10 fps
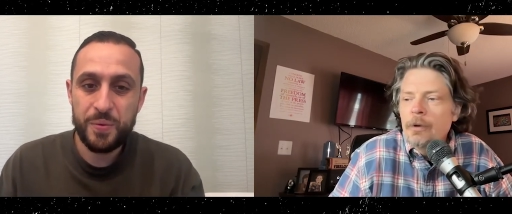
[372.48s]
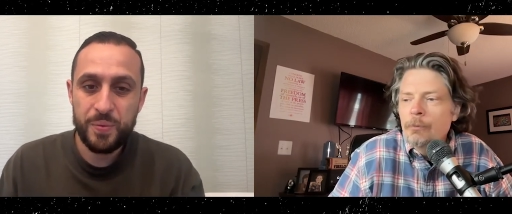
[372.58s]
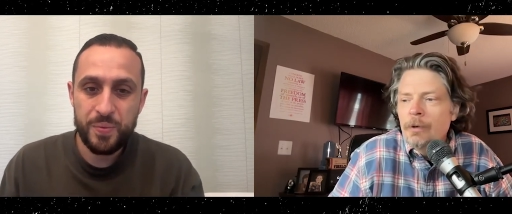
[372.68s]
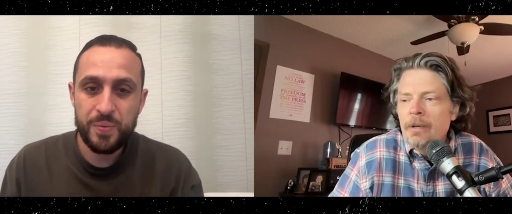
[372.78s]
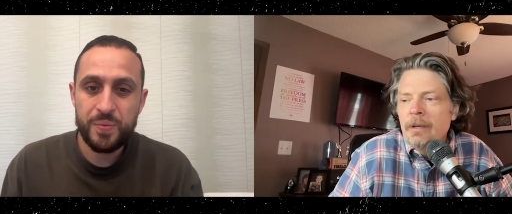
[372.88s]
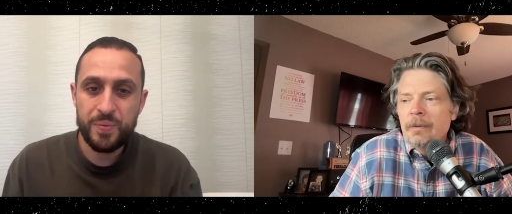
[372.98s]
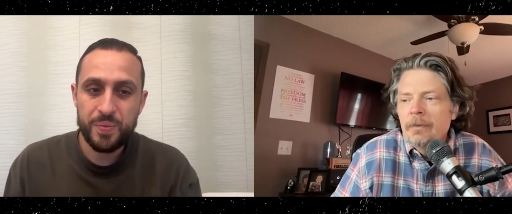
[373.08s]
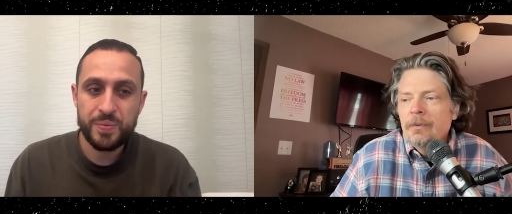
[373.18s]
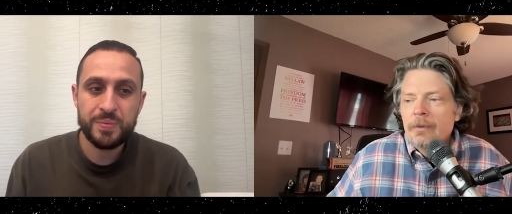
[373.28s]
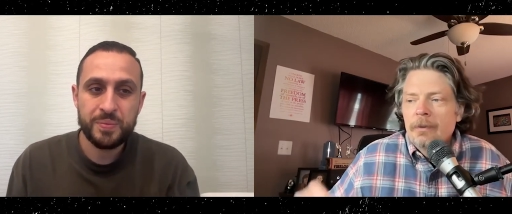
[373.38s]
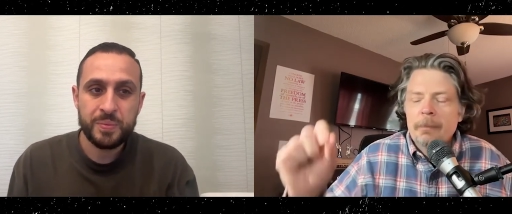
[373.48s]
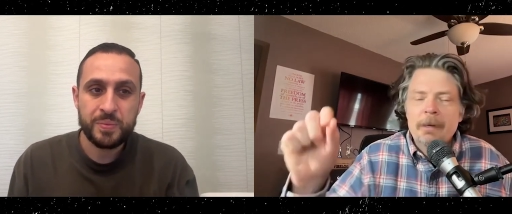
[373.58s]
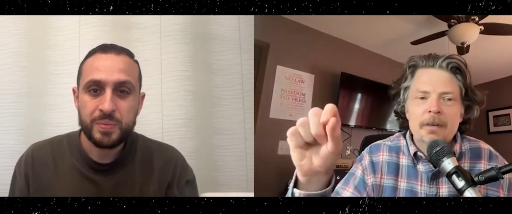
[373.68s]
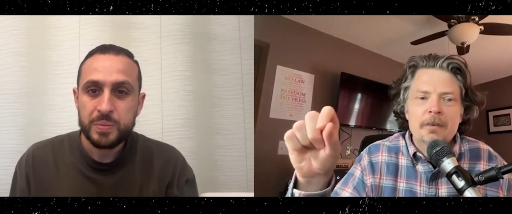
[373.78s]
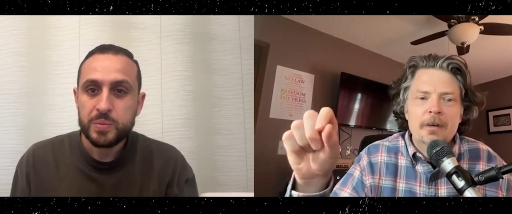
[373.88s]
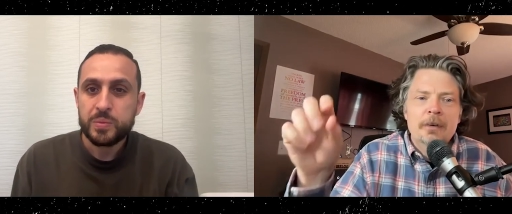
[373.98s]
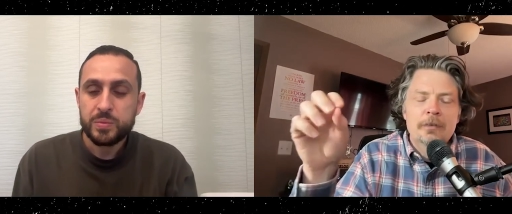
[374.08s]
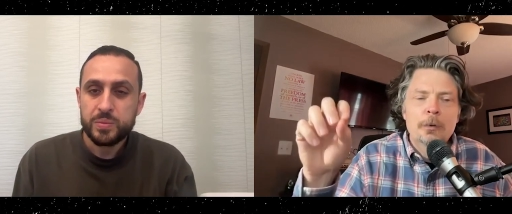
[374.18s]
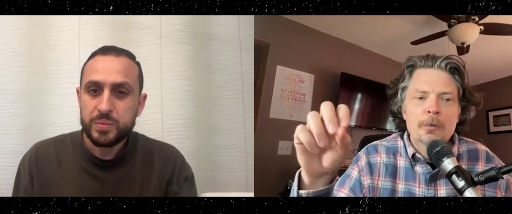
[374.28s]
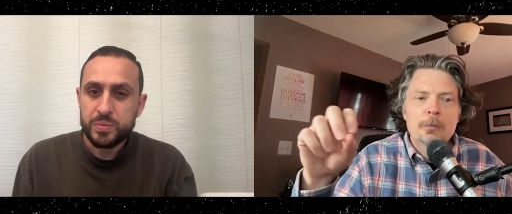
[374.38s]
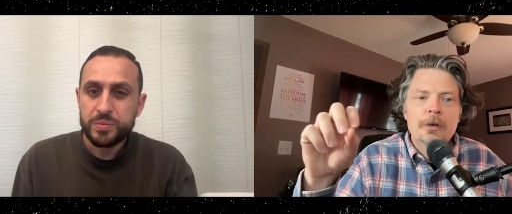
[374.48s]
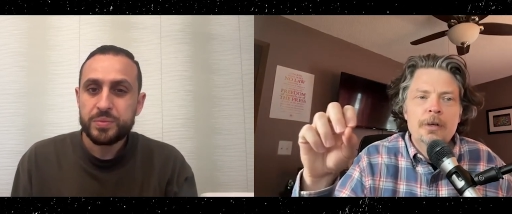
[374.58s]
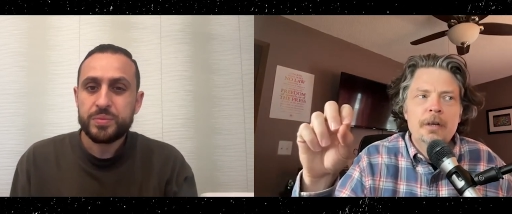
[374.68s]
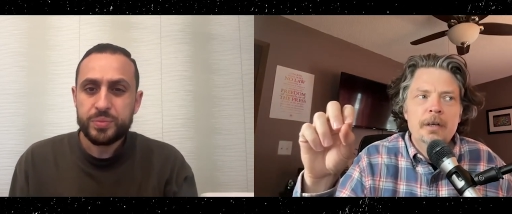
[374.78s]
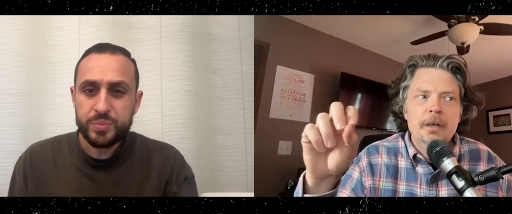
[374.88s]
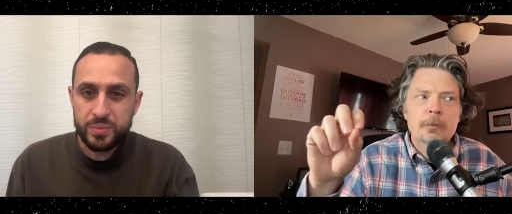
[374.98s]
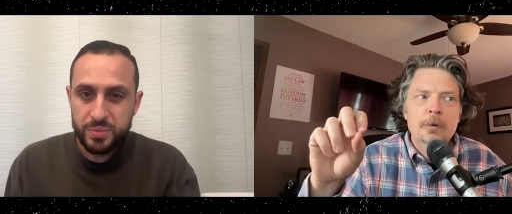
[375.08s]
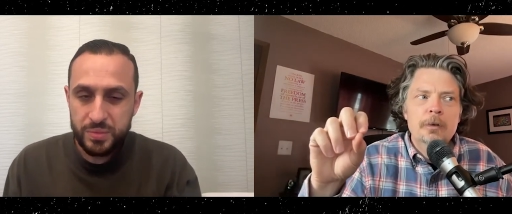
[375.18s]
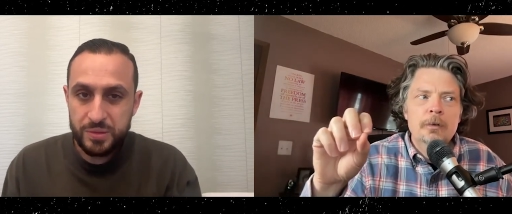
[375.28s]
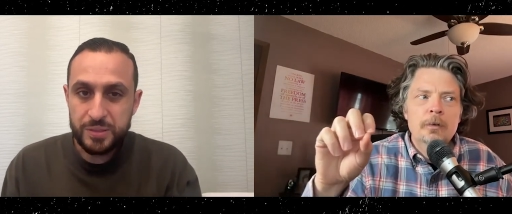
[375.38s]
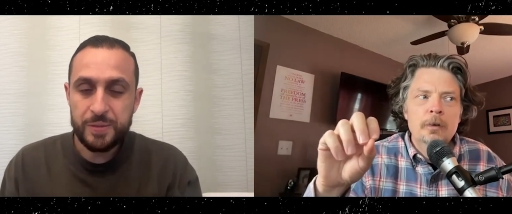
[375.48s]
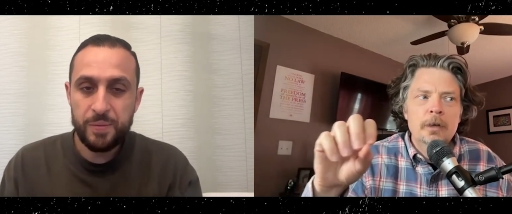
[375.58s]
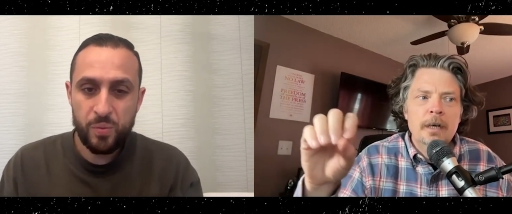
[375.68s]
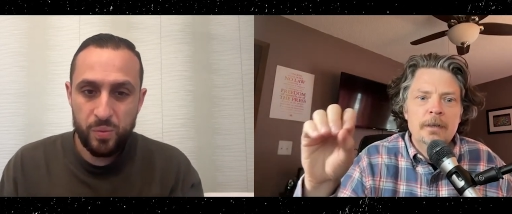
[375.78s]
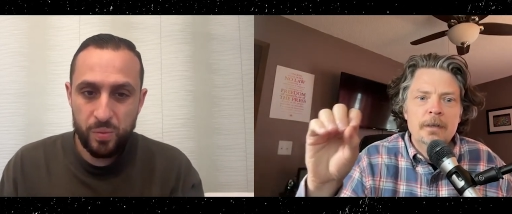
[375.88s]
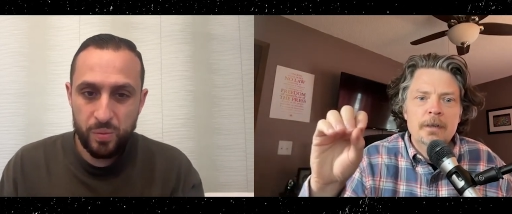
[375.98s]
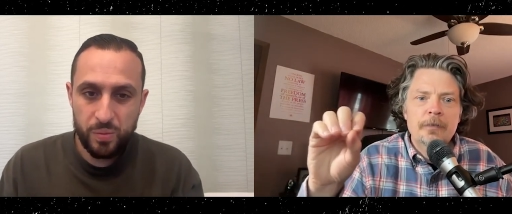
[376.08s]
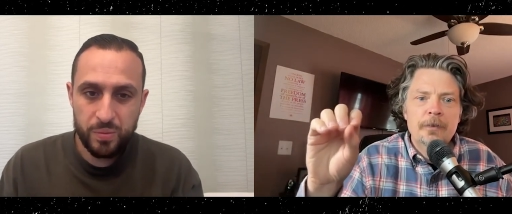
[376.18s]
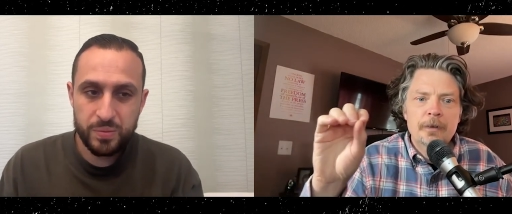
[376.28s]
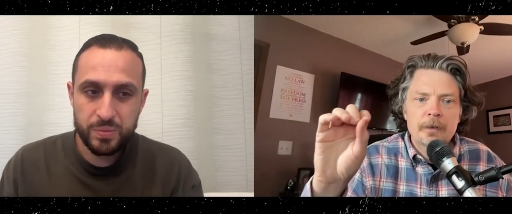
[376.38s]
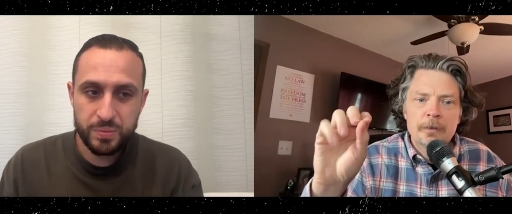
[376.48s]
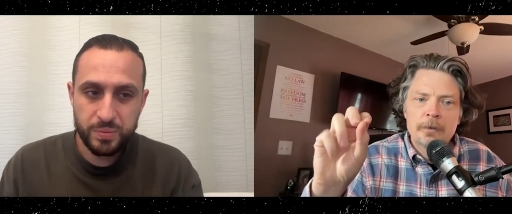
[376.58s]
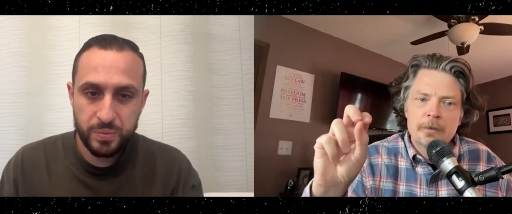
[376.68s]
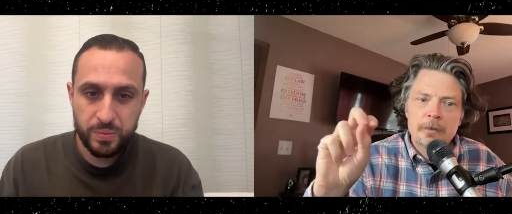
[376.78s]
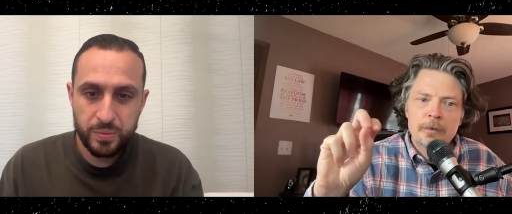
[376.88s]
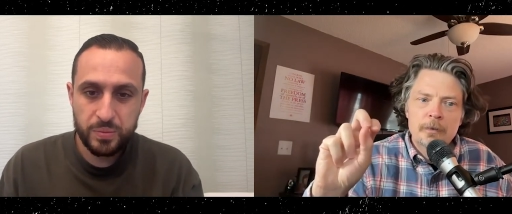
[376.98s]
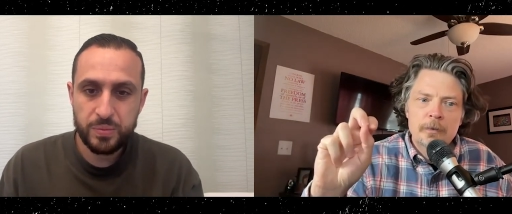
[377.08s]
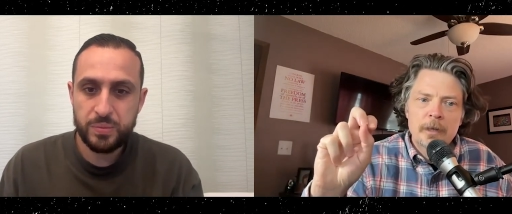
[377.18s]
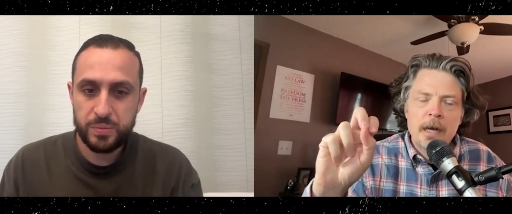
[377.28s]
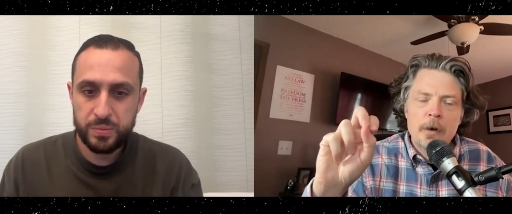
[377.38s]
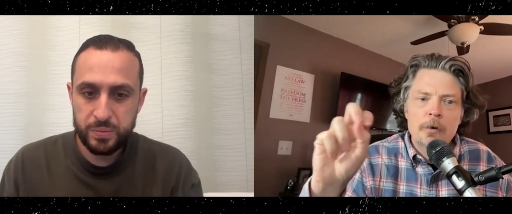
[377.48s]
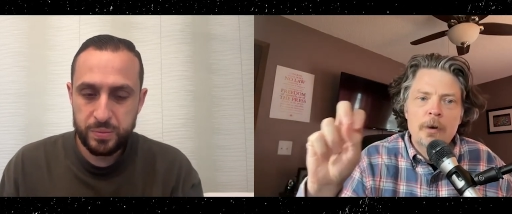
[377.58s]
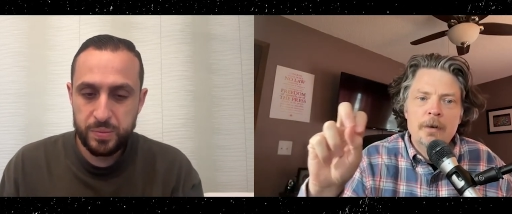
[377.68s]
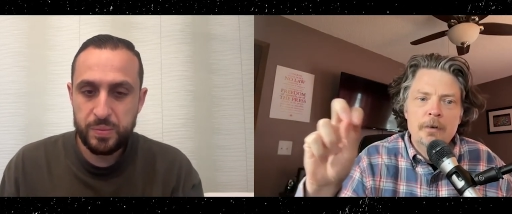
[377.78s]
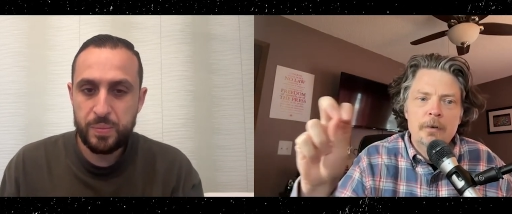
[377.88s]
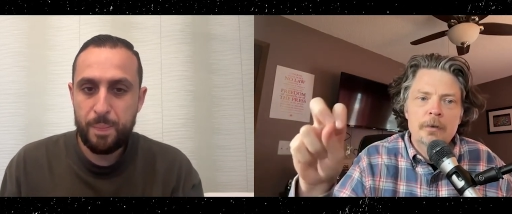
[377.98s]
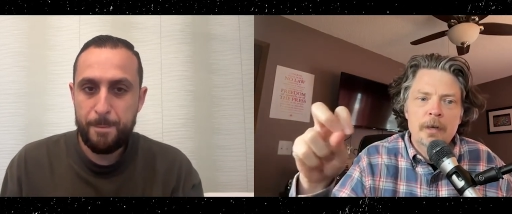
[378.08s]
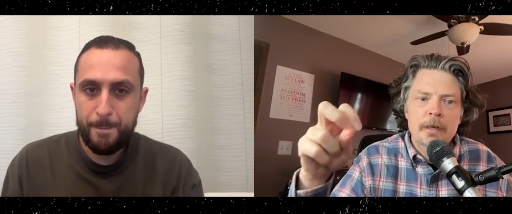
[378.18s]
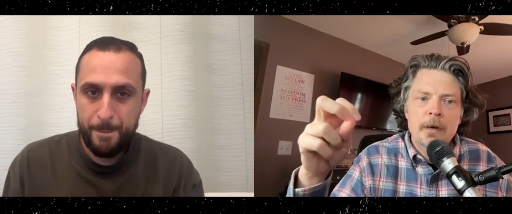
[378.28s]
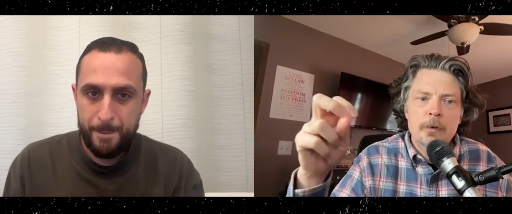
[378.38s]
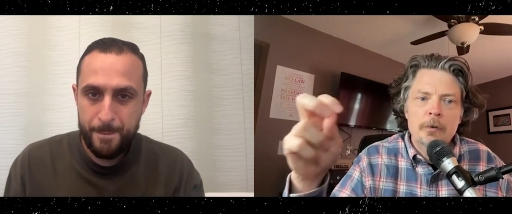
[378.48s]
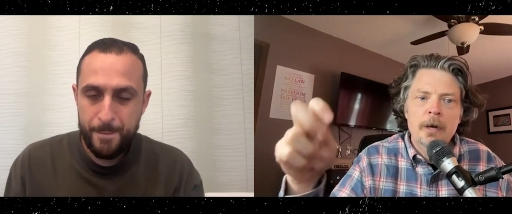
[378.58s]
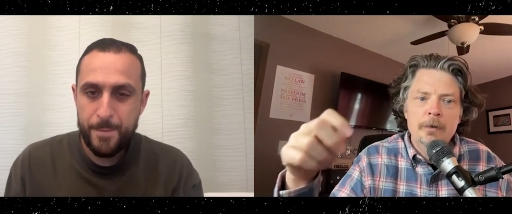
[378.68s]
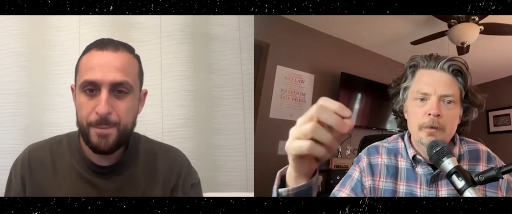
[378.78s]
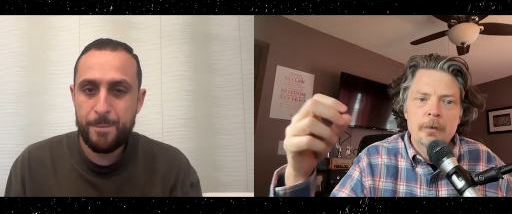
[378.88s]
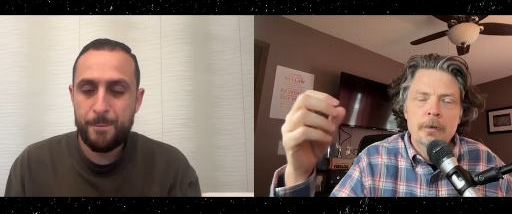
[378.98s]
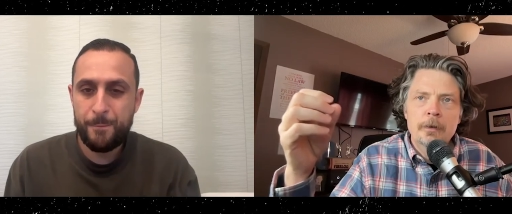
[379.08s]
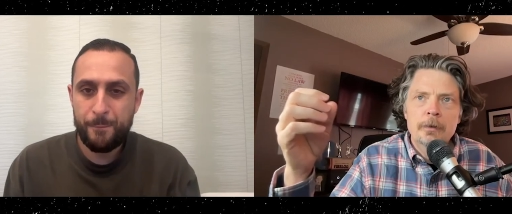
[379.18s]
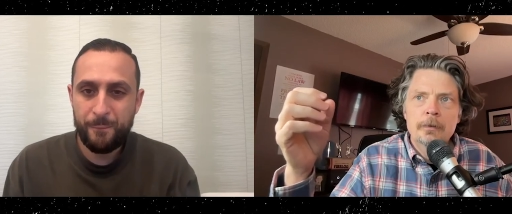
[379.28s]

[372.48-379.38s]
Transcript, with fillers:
Speaker 1: it would, uh, so let me get this right. So it would, it would look at the different in like how granular, like how granular